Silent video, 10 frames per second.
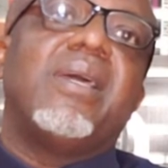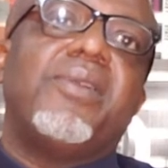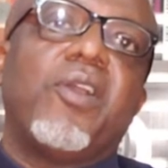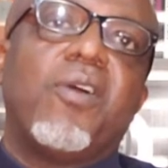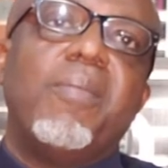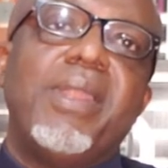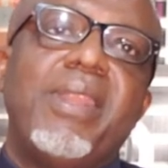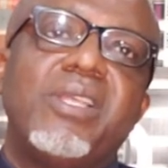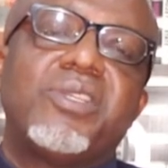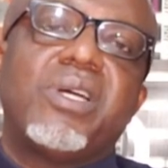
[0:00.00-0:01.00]

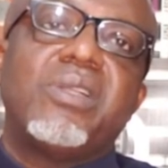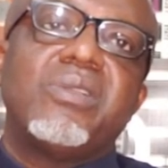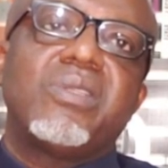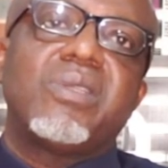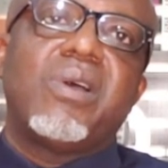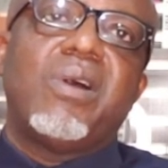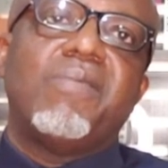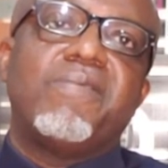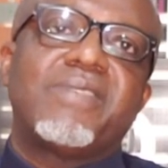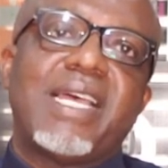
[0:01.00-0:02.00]
recommendations
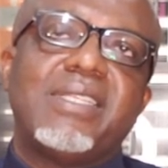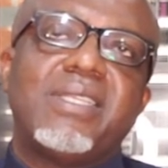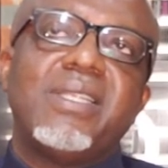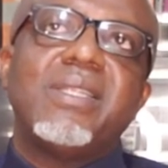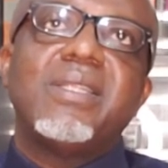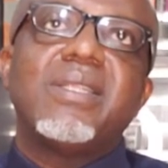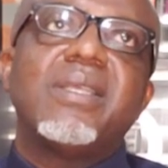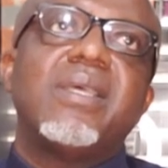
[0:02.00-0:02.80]
of certain